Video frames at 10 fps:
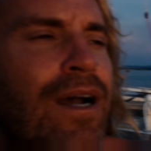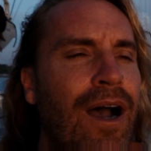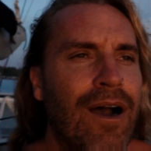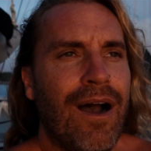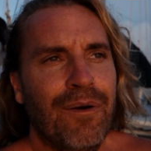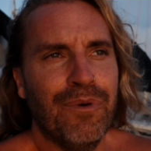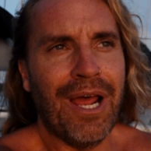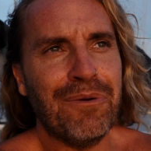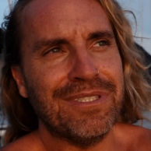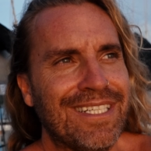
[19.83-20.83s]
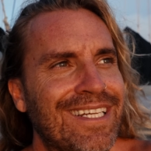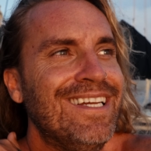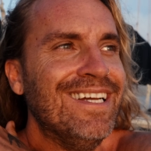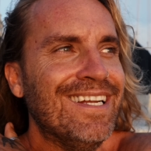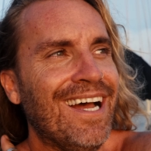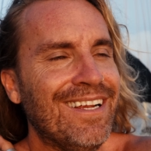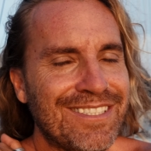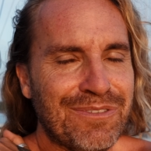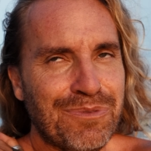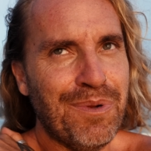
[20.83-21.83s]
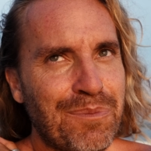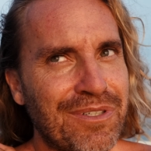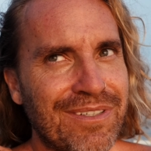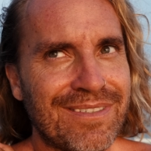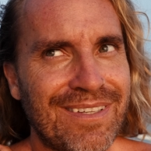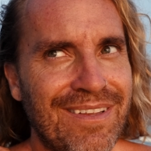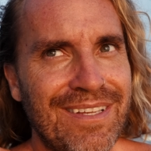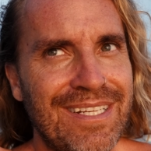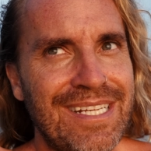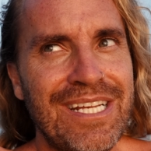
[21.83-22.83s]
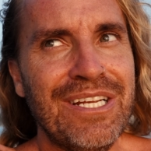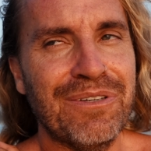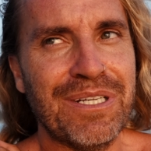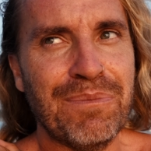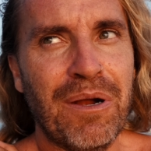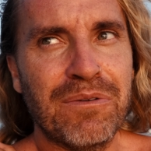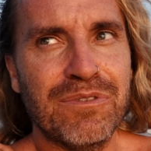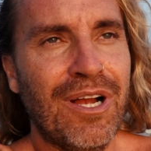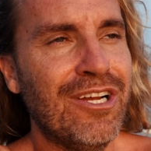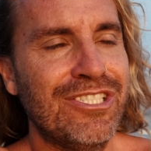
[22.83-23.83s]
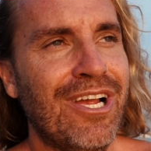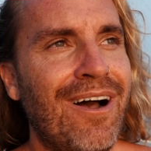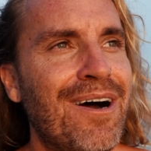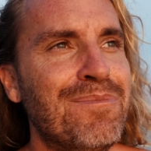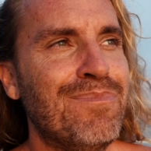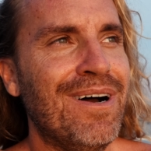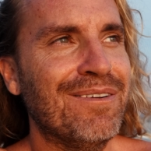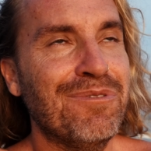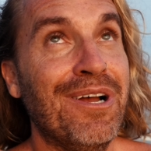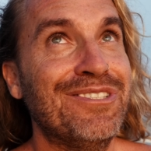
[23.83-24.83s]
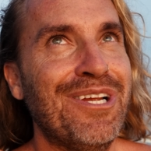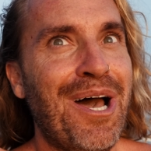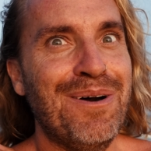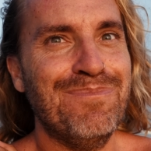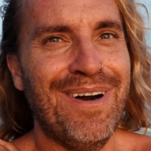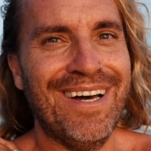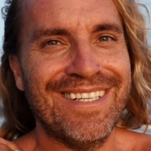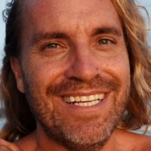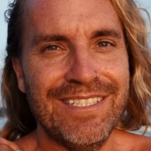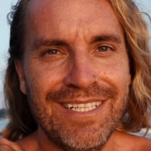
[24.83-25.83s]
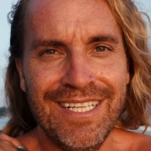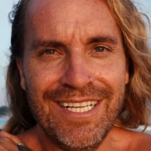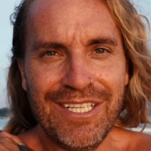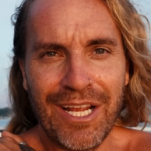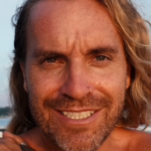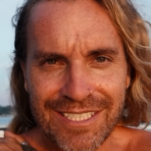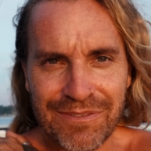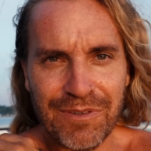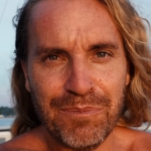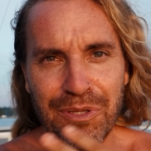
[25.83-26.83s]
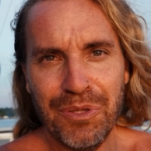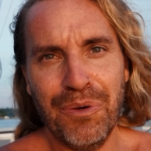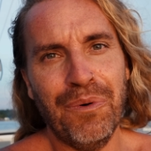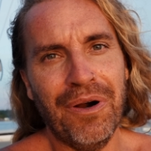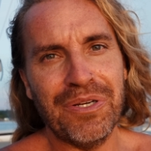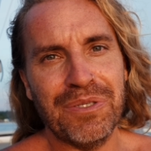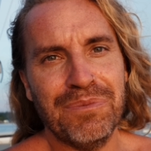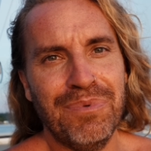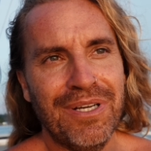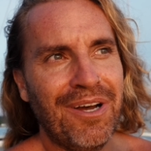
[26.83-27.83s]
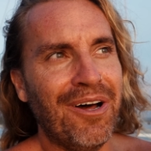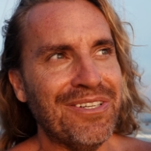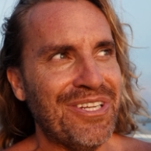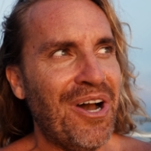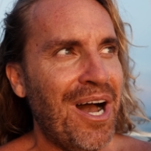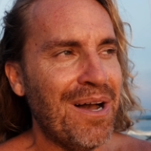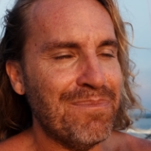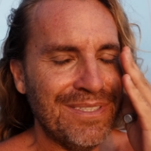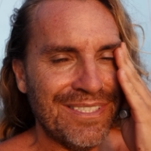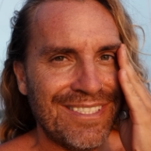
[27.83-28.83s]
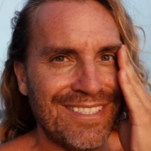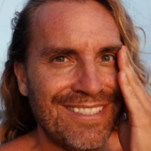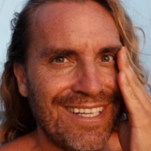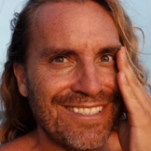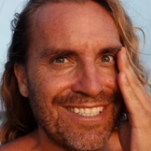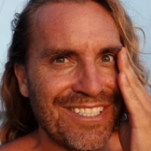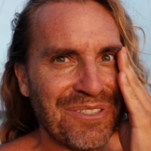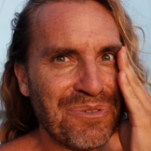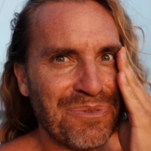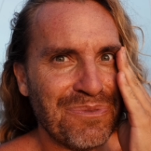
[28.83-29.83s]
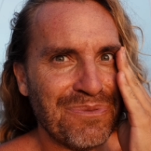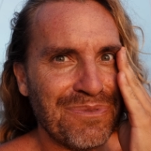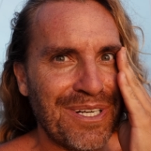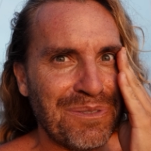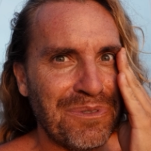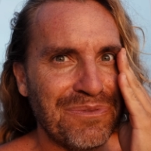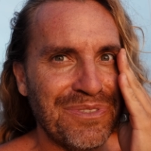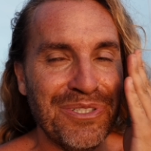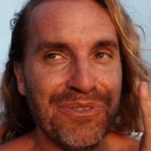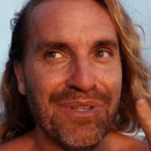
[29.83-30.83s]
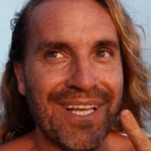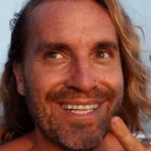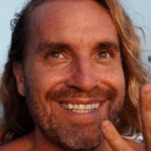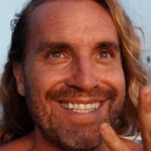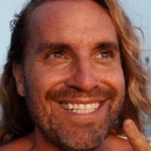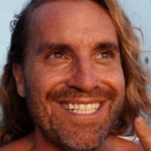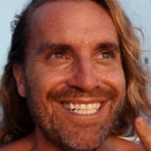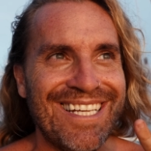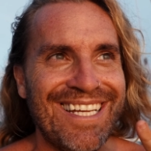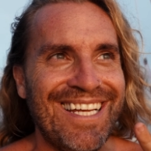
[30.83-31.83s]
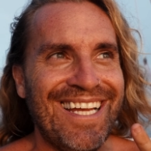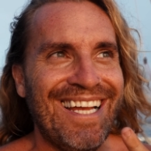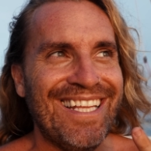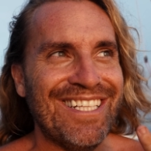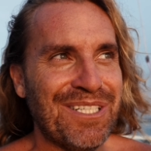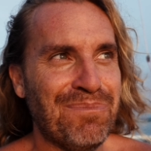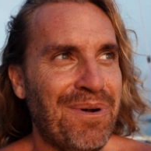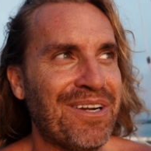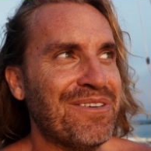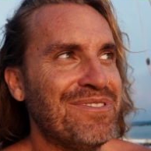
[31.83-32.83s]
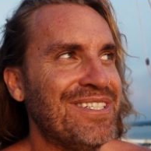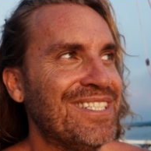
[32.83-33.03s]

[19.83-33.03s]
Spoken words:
When I was a kid, I just remember hearing about Raja Ampat, and not just from below water, but on top is such an incredible view. Like the topography